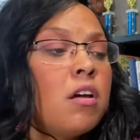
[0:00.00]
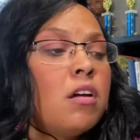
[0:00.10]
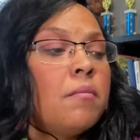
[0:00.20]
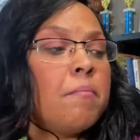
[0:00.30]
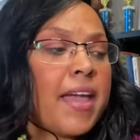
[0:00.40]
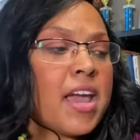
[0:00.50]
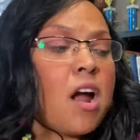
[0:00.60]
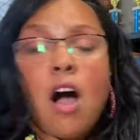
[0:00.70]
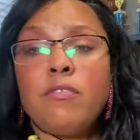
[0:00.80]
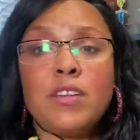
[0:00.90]
make it
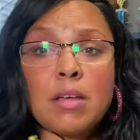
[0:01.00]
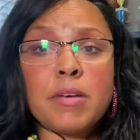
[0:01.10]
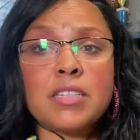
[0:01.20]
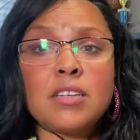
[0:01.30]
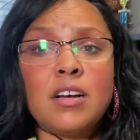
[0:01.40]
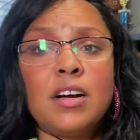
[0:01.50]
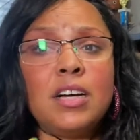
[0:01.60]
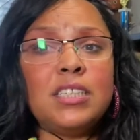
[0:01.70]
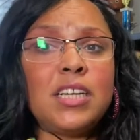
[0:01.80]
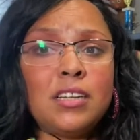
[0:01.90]
off limits
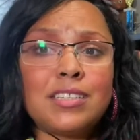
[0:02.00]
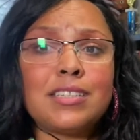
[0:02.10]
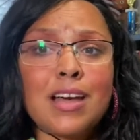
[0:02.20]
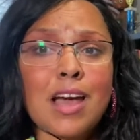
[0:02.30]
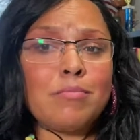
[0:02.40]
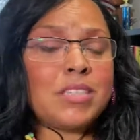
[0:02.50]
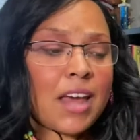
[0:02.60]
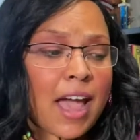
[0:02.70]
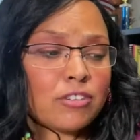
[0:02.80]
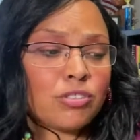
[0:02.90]
until it's time to
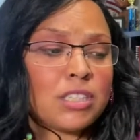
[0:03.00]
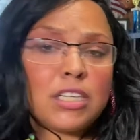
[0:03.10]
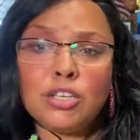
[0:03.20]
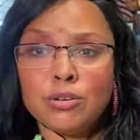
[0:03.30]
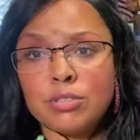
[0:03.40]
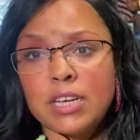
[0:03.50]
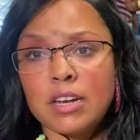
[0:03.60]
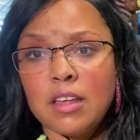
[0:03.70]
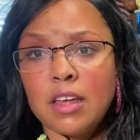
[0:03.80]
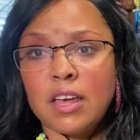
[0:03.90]
actually use
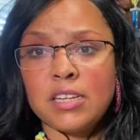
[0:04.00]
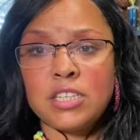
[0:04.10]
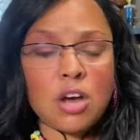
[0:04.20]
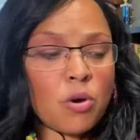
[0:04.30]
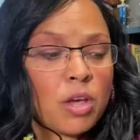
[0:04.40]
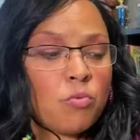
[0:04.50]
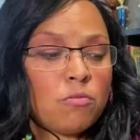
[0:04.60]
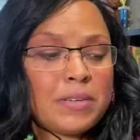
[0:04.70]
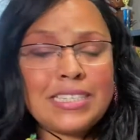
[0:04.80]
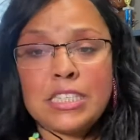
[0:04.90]
it, so it will
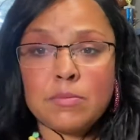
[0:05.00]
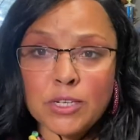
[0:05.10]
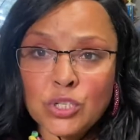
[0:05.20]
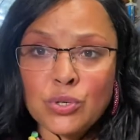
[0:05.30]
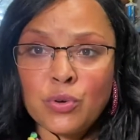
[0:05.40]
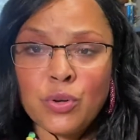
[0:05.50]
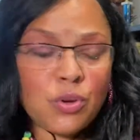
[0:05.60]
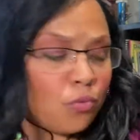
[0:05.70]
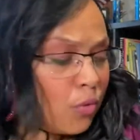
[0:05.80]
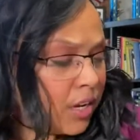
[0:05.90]
be special
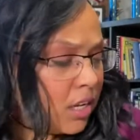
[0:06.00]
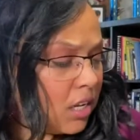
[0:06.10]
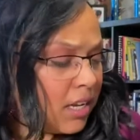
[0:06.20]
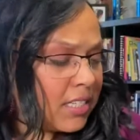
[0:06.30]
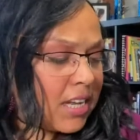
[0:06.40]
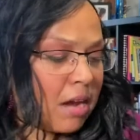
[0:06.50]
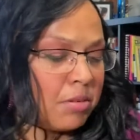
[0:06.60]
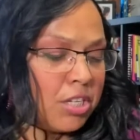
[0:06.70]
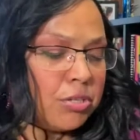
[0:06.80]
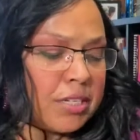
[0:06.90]
when it's time
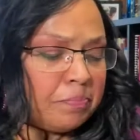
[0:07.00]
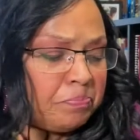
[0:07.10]
to use it.